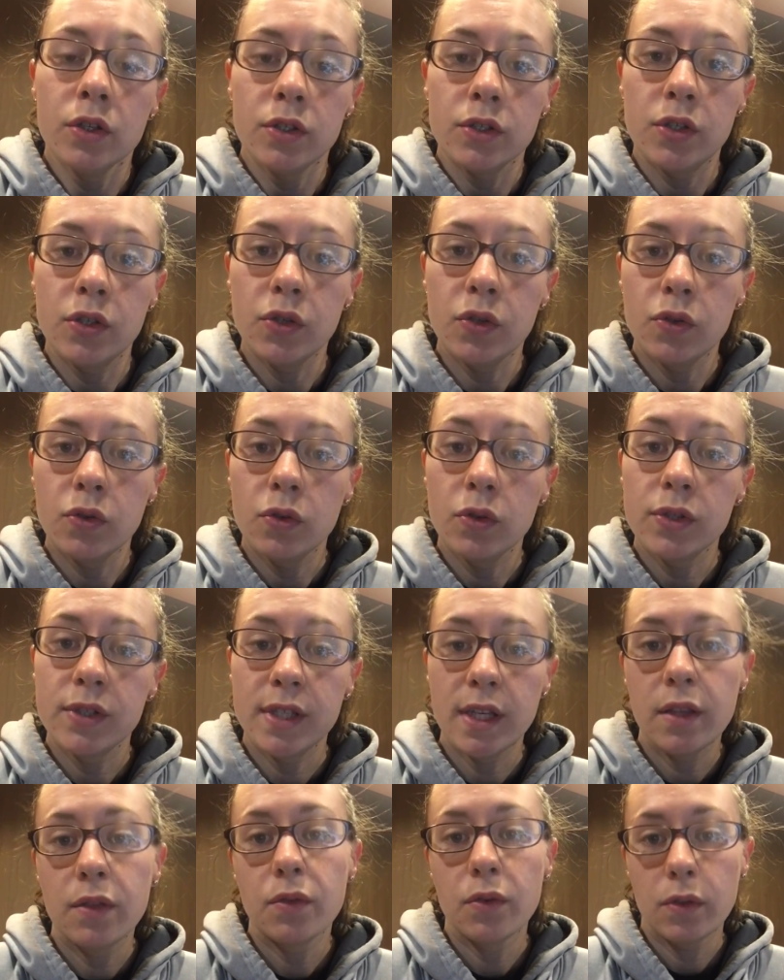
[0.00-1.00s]
to
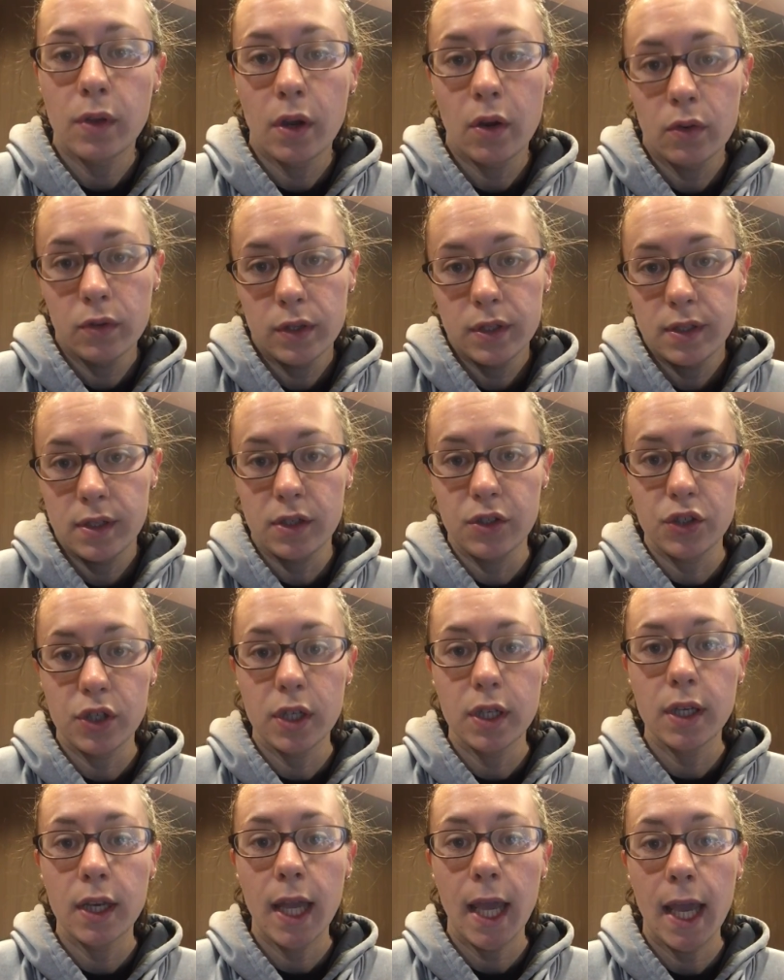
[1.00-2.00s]
see through their own
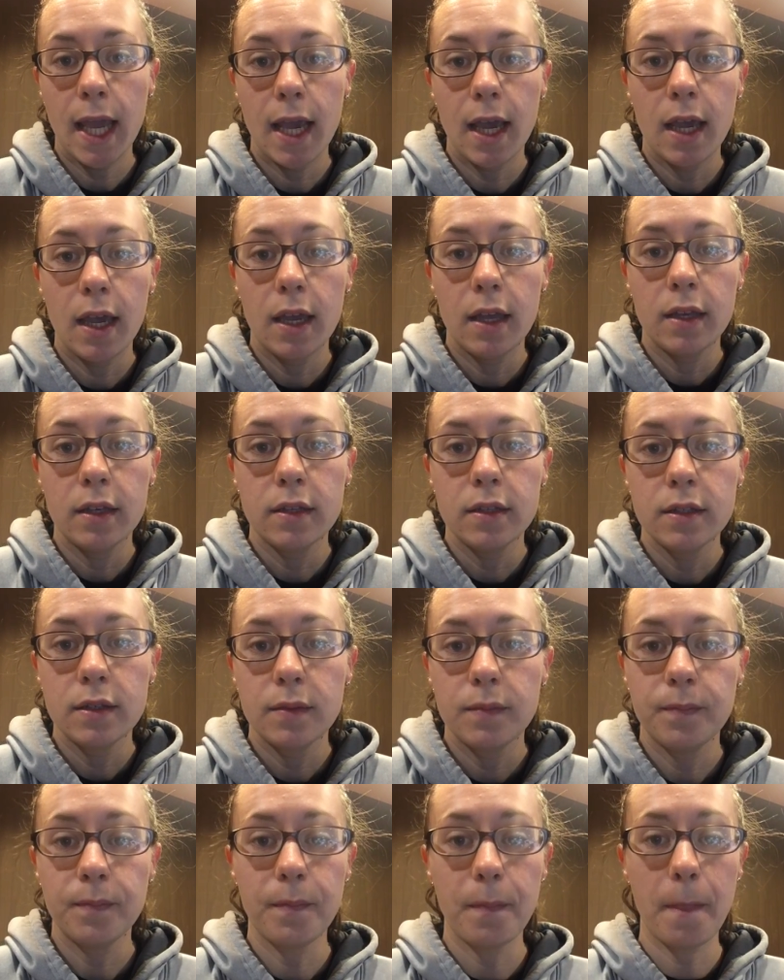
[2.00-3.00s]
decision and
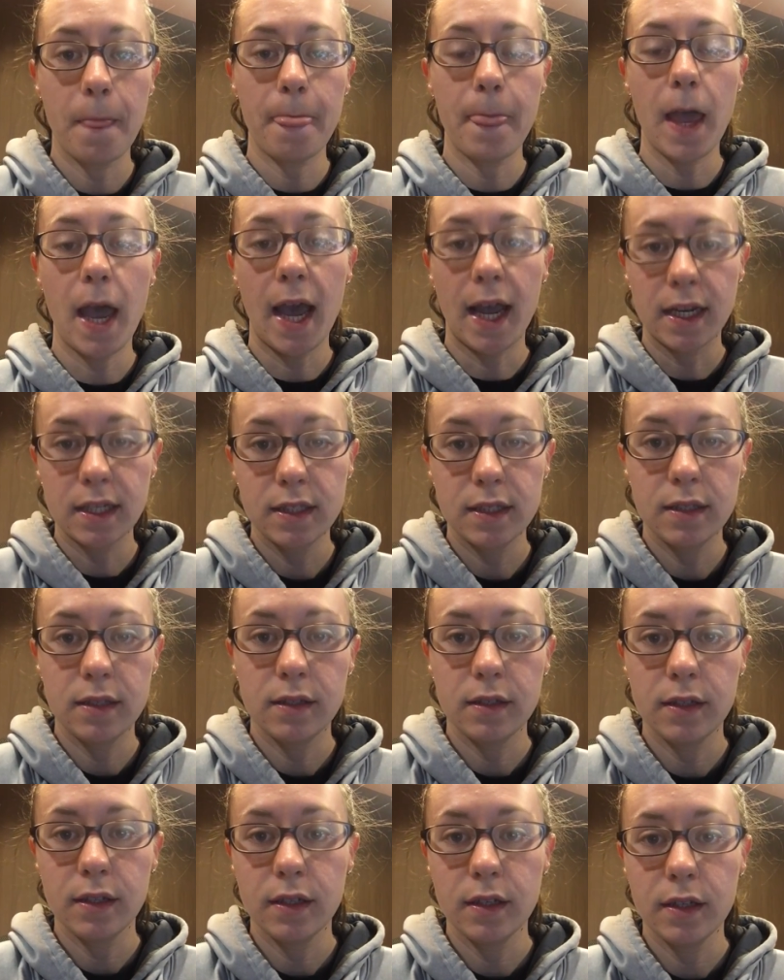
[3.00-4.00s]

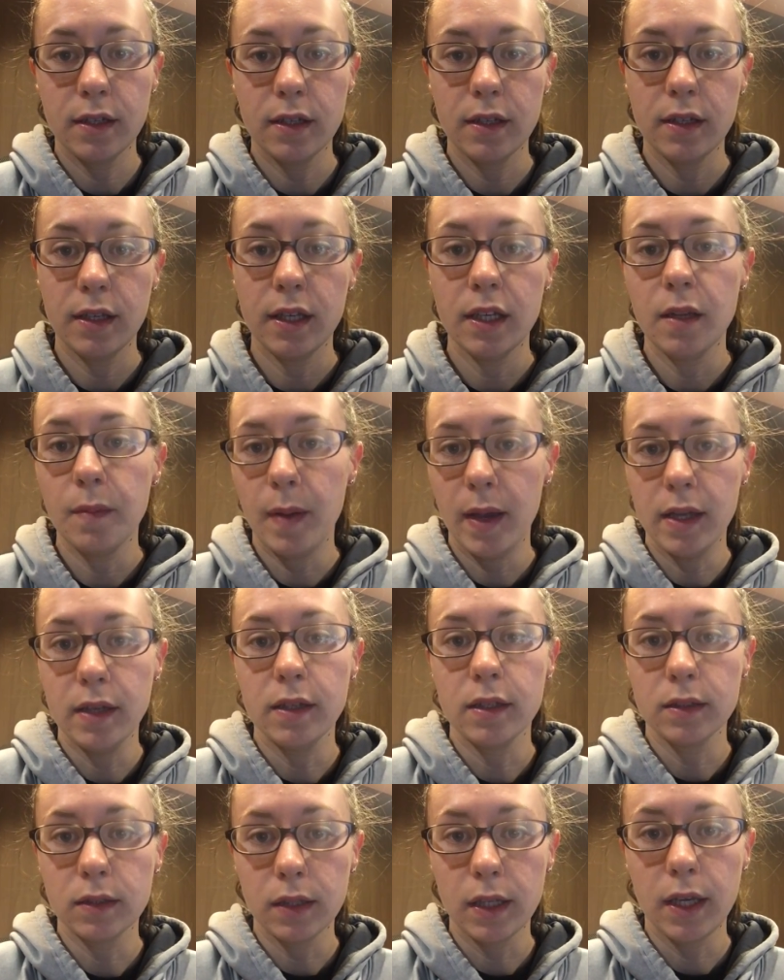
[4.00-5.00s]
act
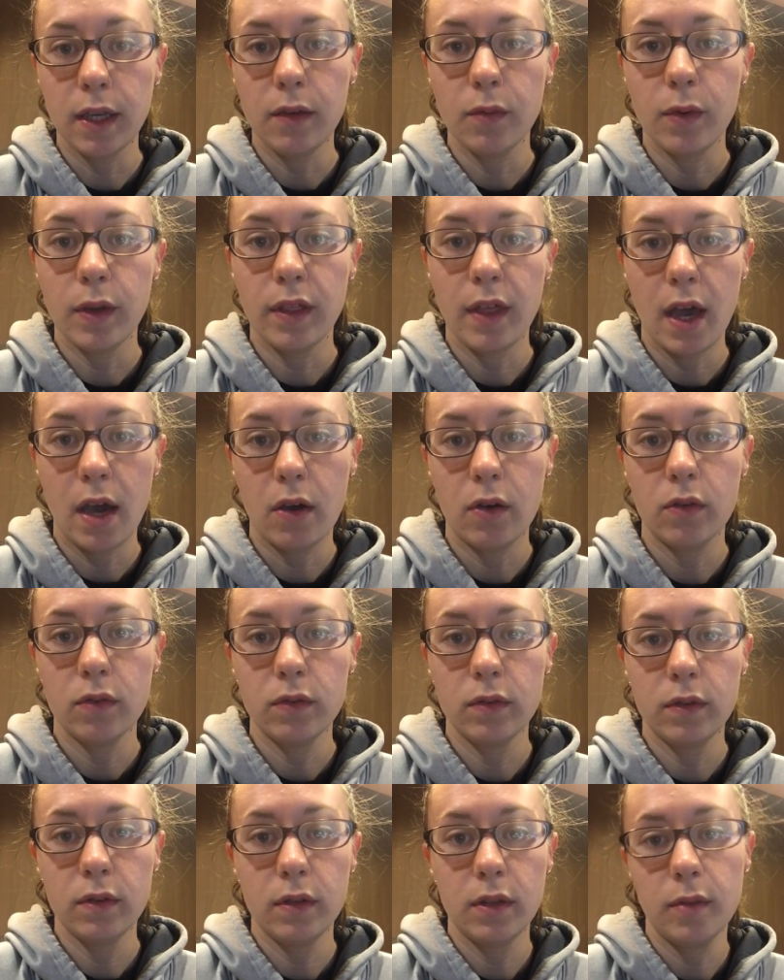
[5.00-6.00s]
independently without
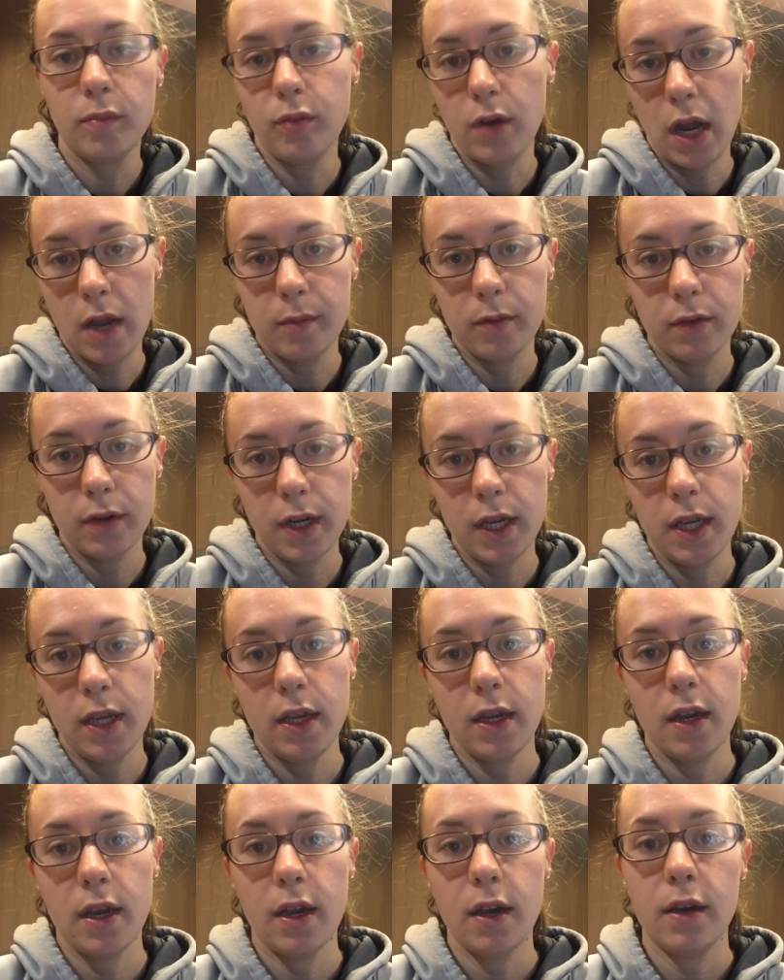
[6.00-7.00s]
the
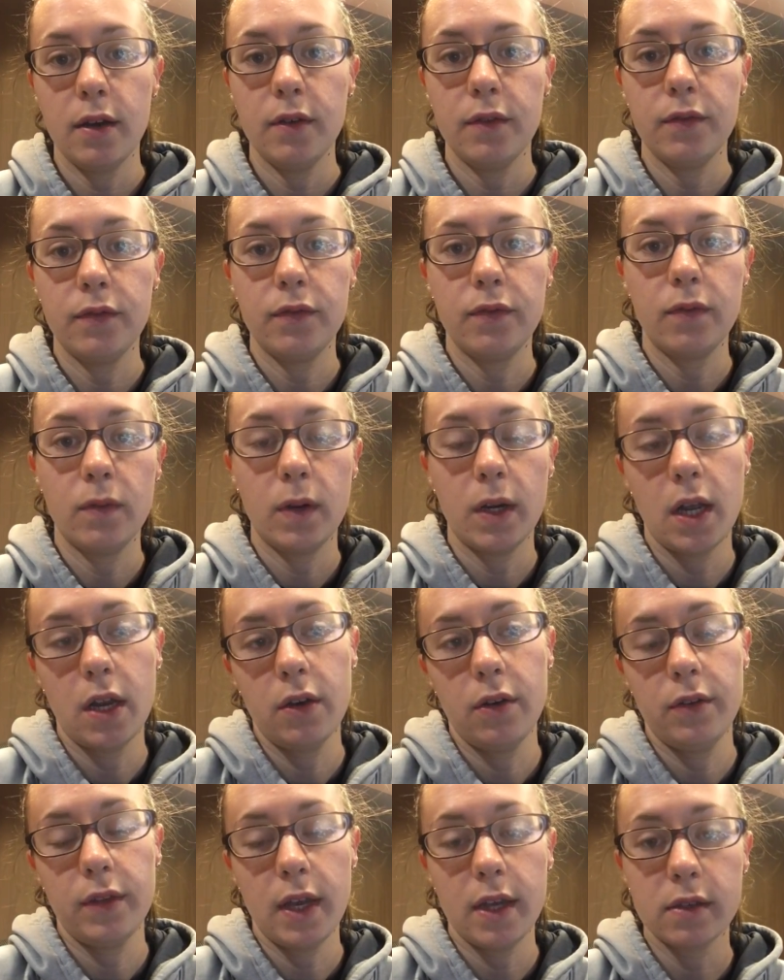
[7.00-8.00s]
bribery of
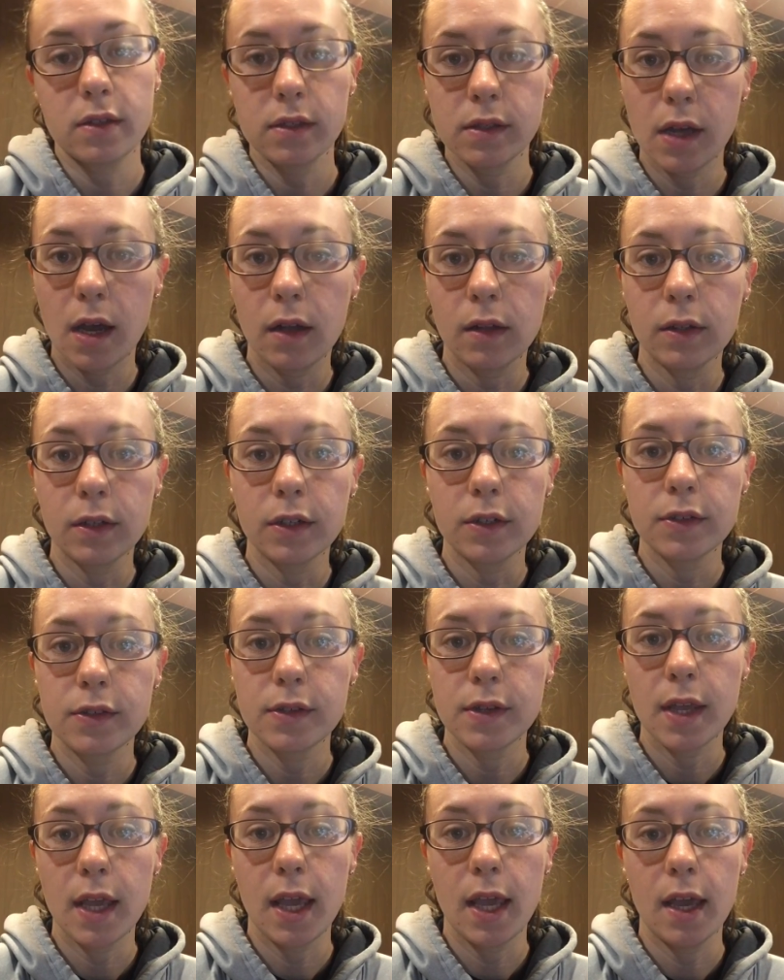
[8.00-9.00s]

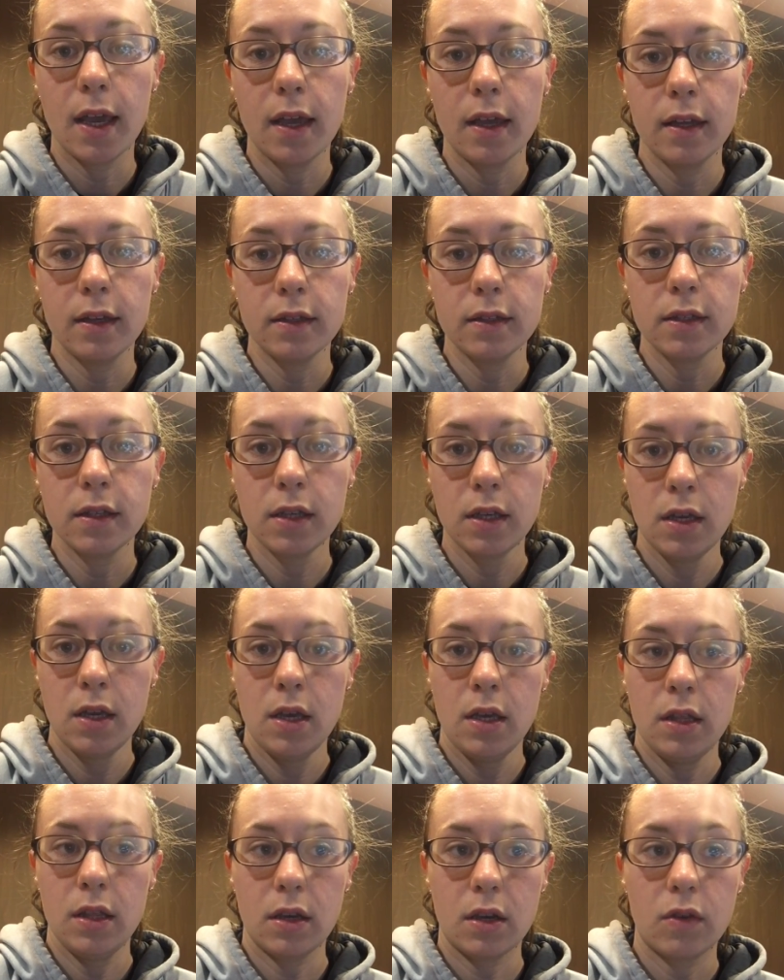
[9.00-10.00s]
$100,000 and
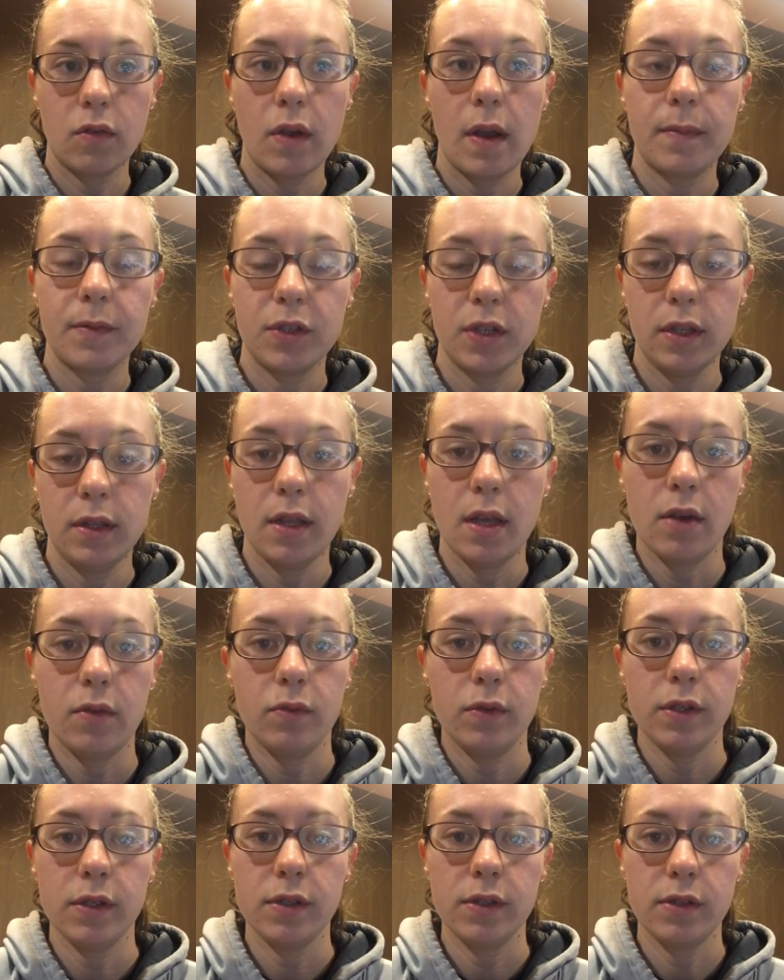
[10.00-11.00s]
the corruption that
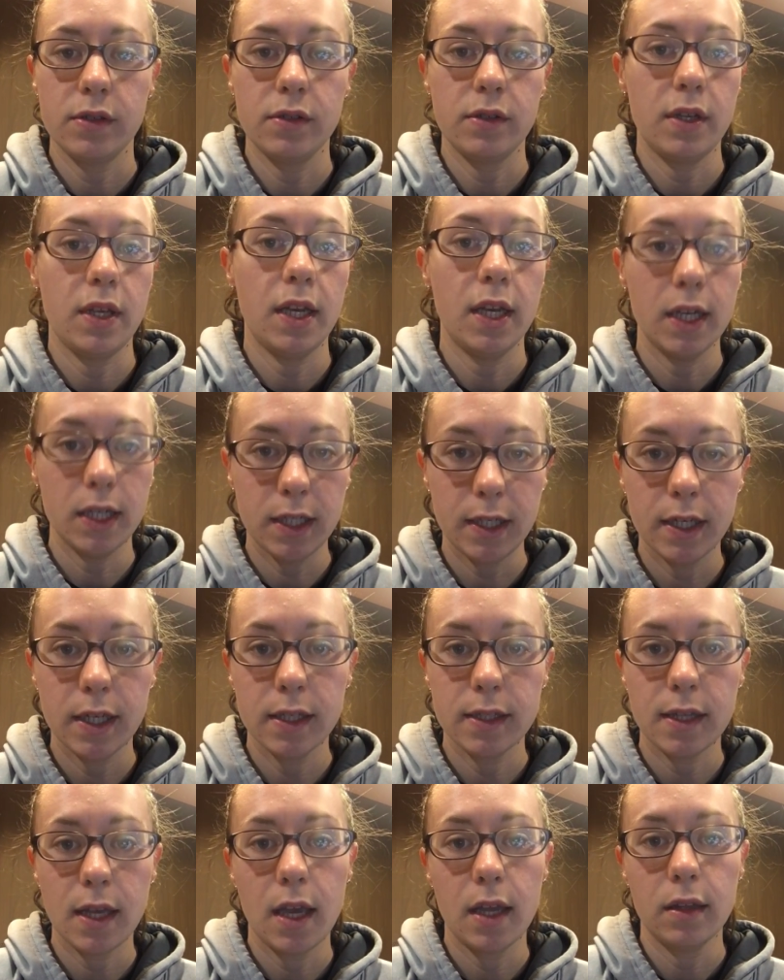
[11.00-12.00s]
was in
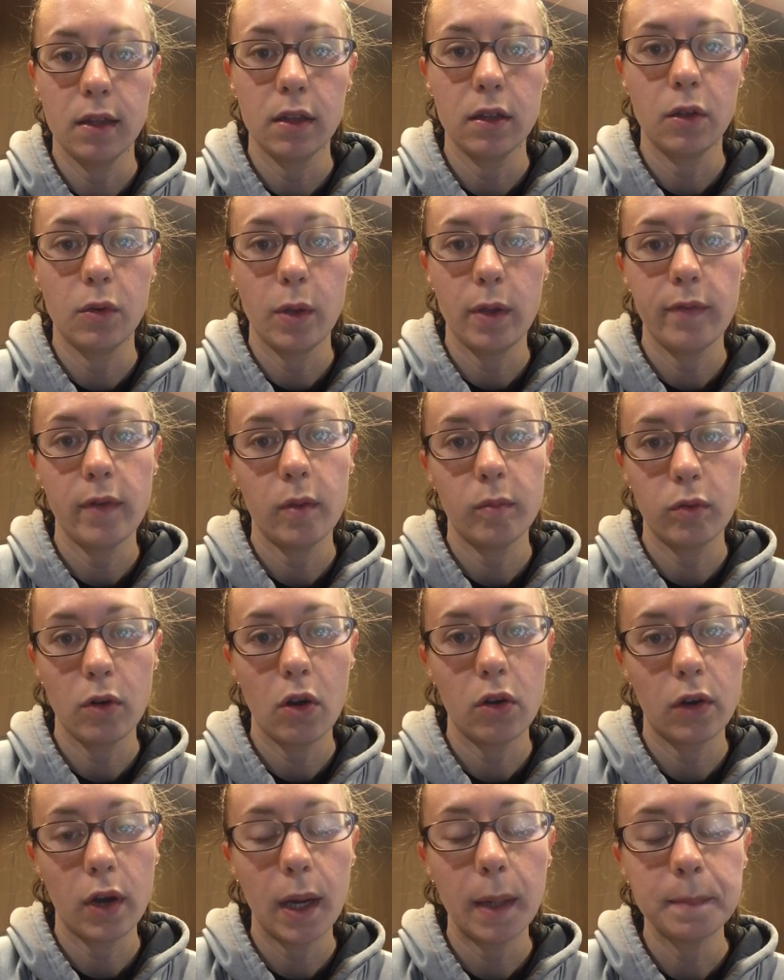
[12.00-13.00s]
Adidas and the Louisville
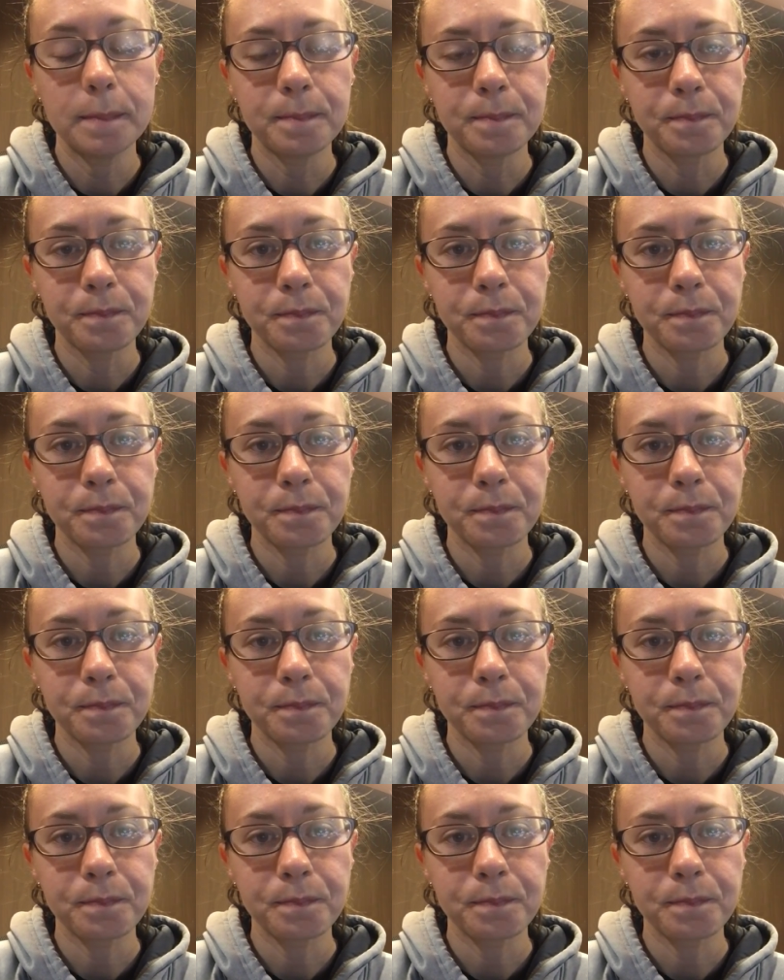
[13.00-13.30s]
program.